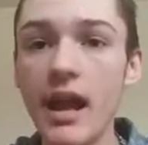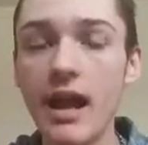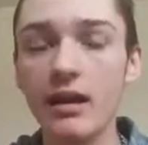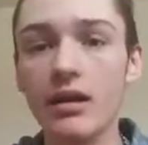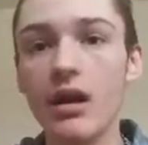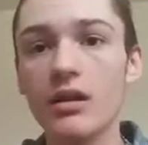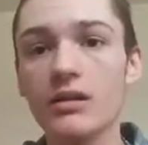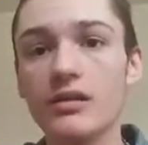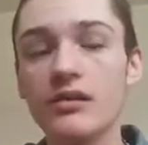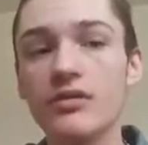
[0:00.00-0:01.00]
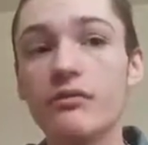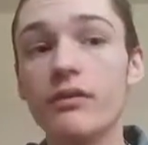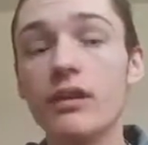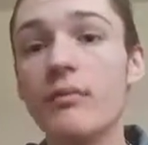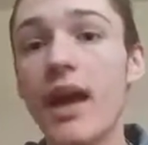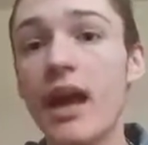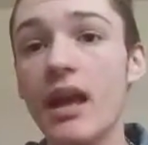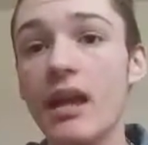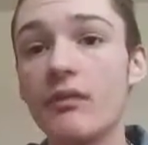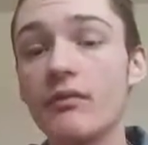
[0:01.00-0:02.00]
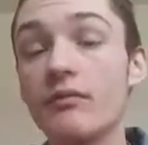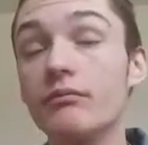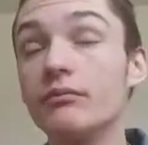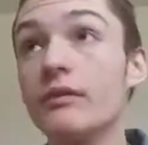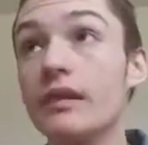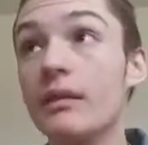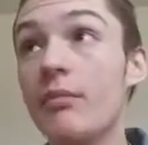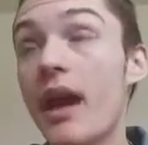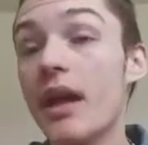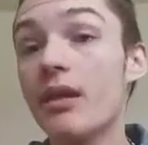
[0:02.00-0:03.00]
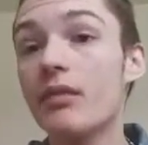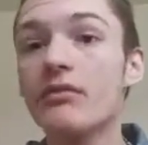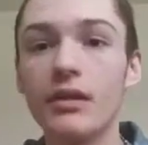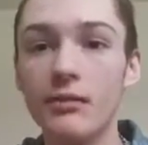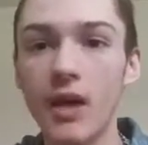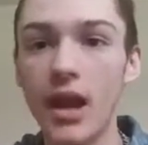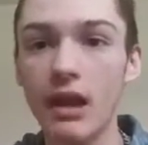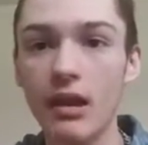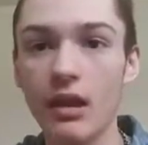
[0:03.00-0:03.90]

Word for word: and it causes really pain, really pain, really pain.